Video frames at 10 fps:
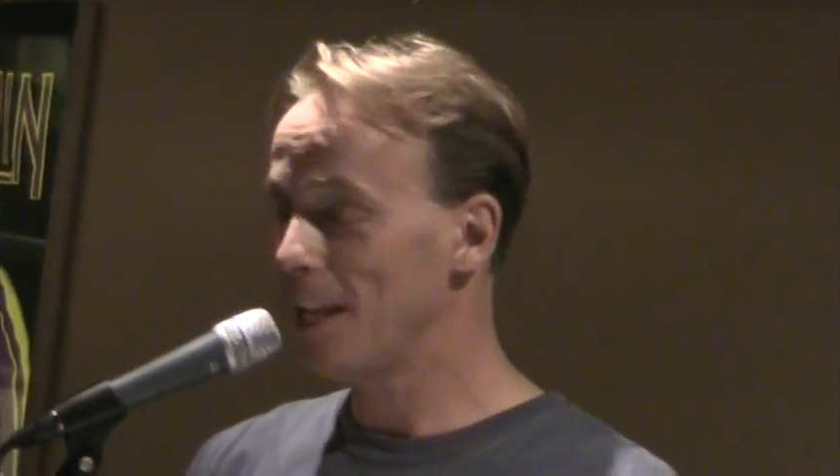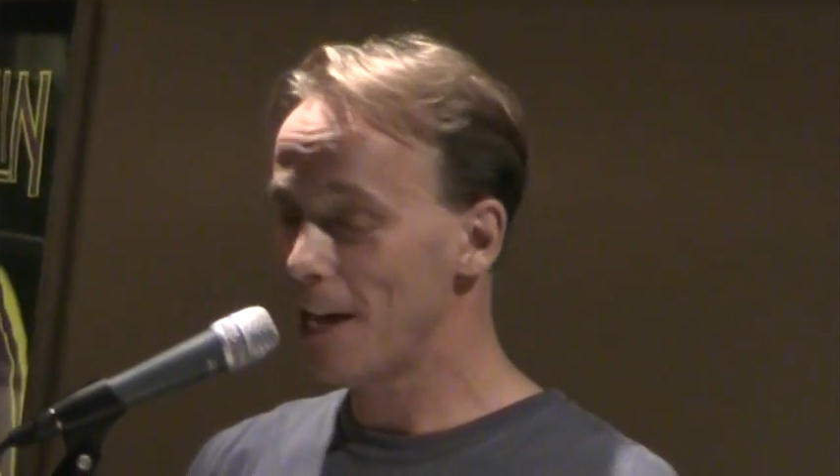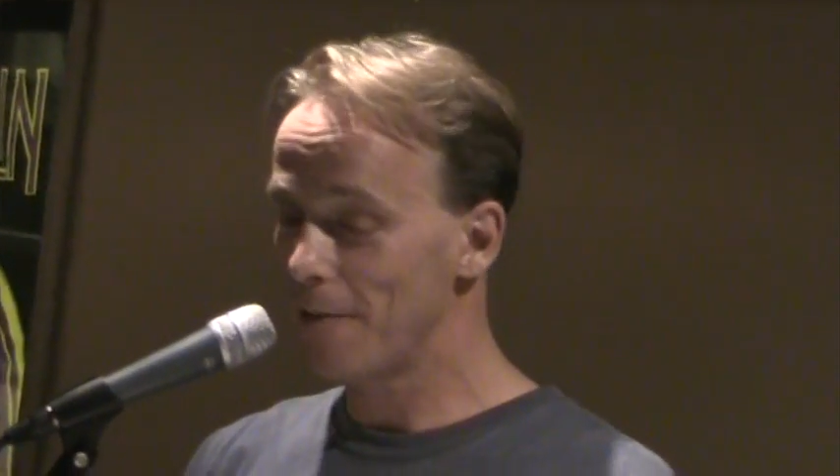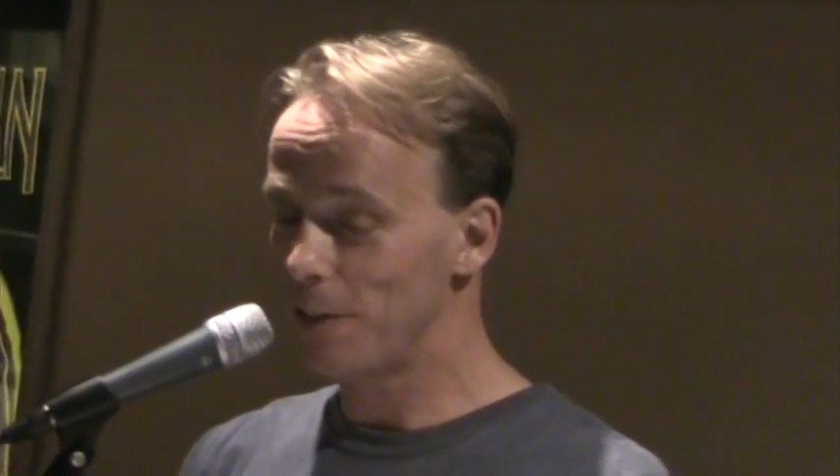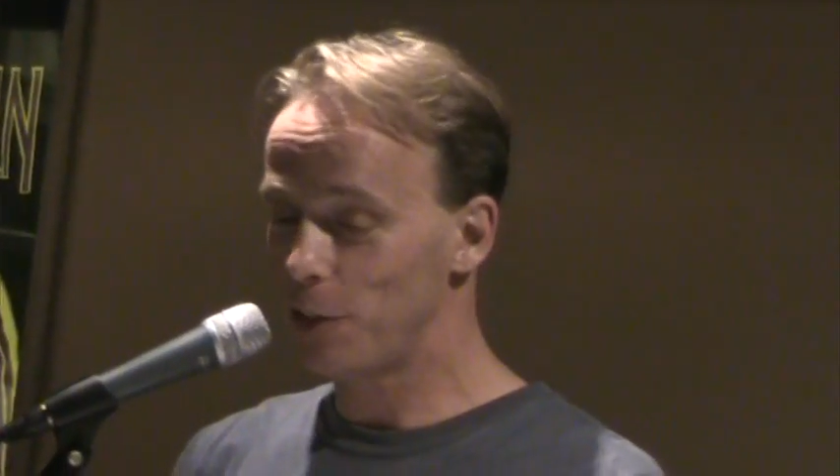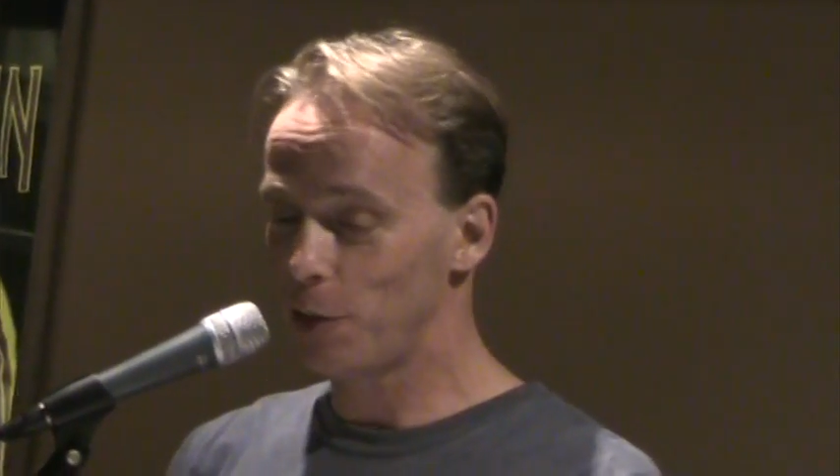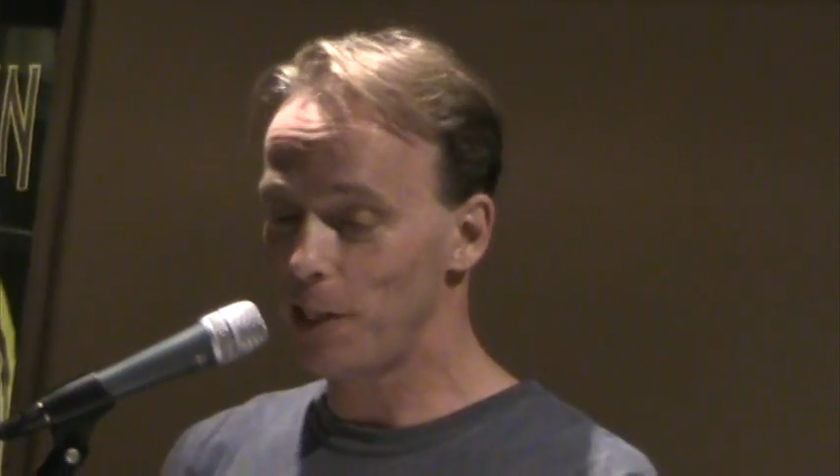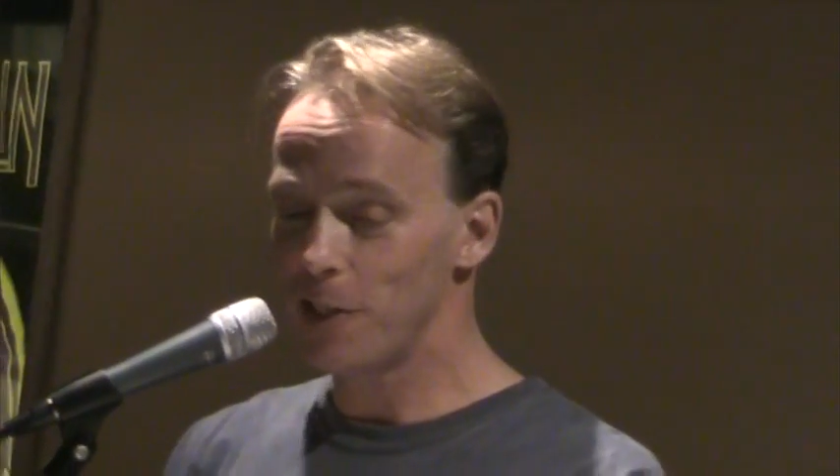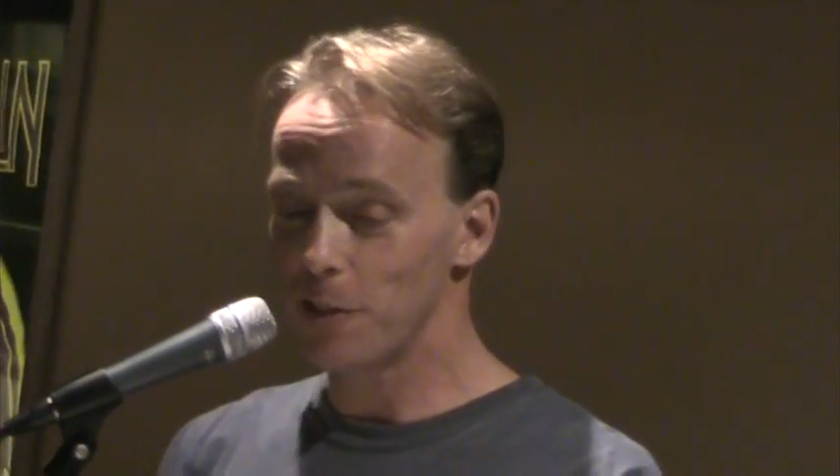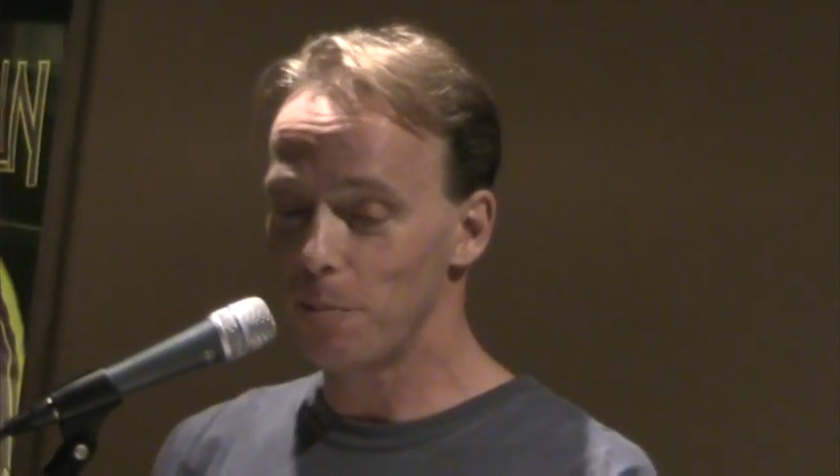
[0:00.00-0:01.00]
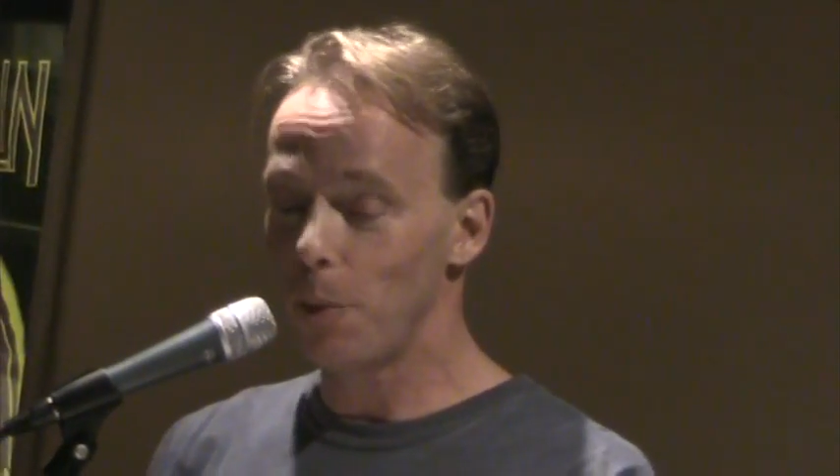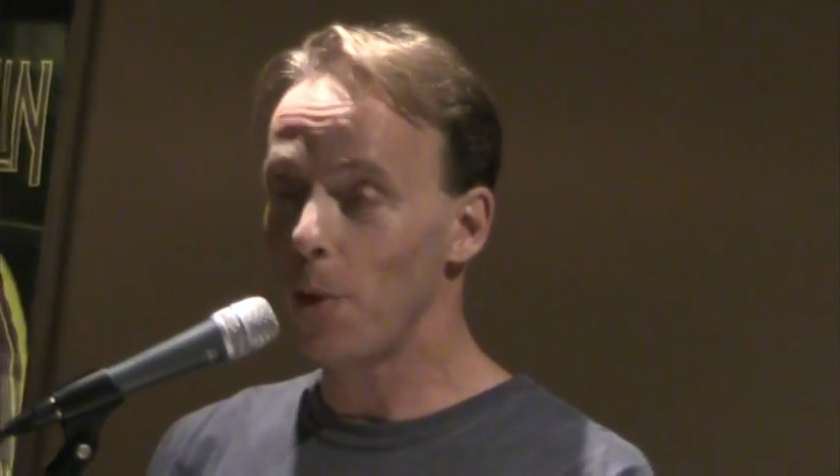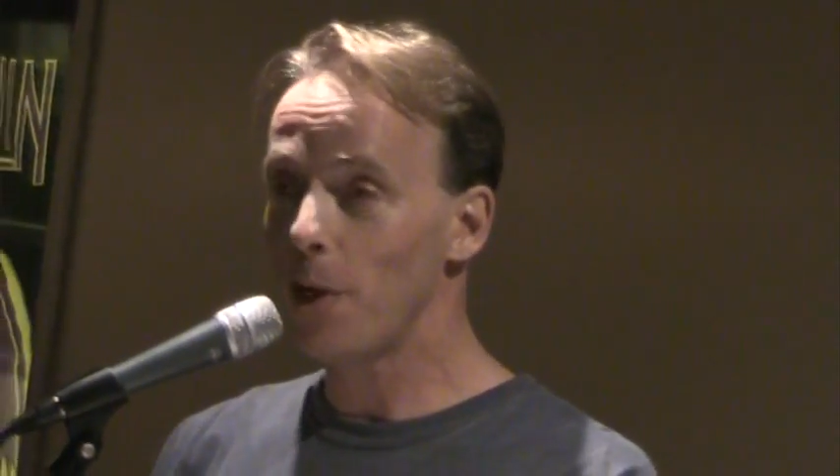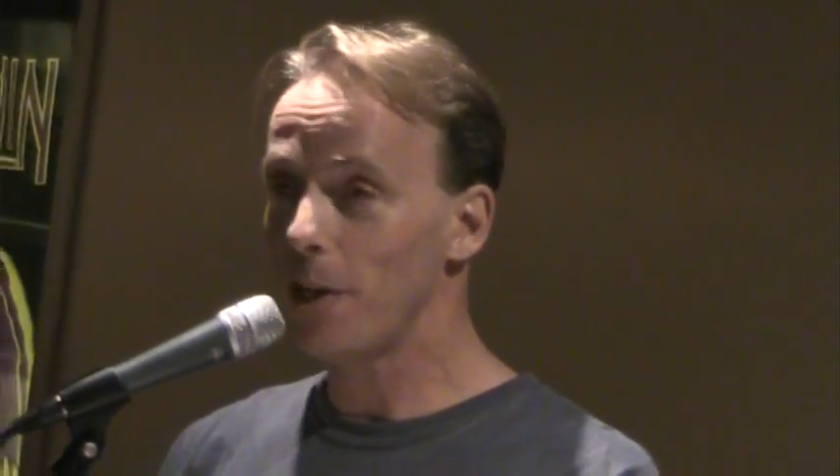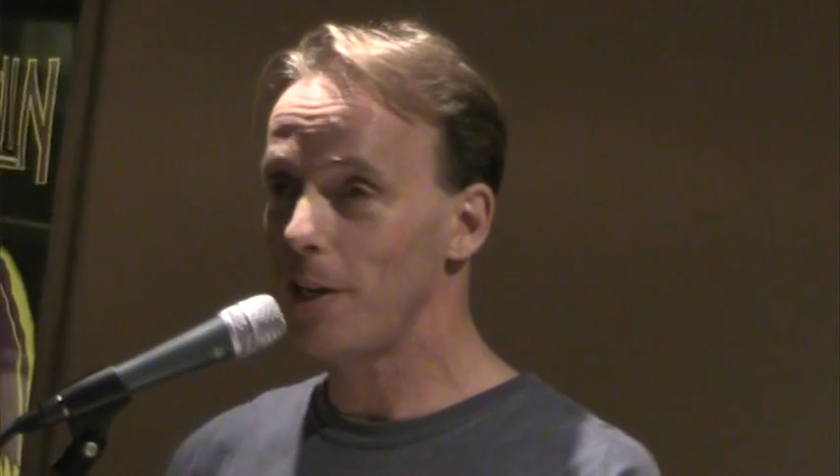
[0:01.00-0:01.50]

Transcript: out of a tree as a boy